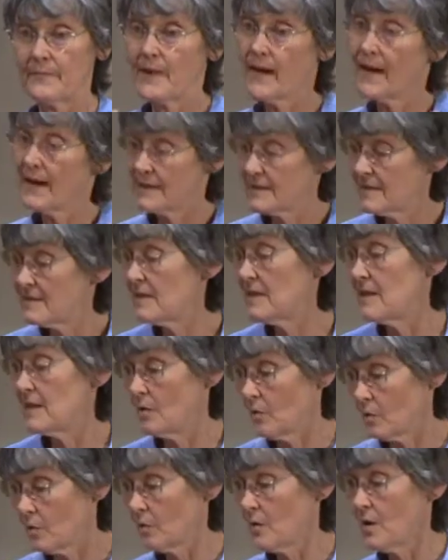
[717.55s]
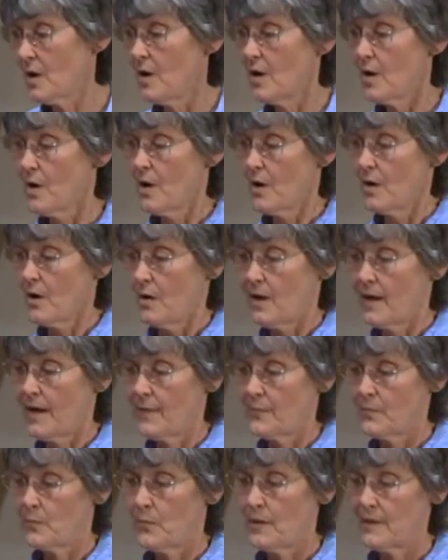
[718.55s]
IT, or
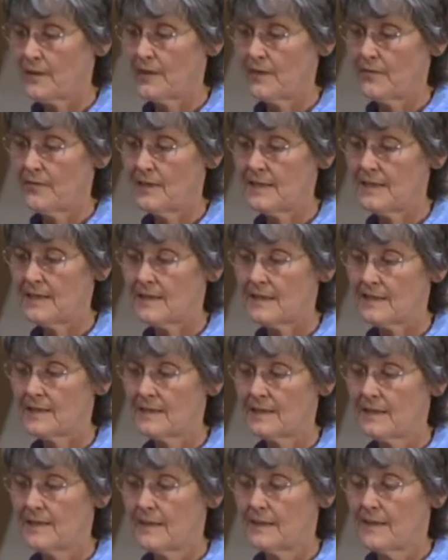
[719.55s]
whatever it is.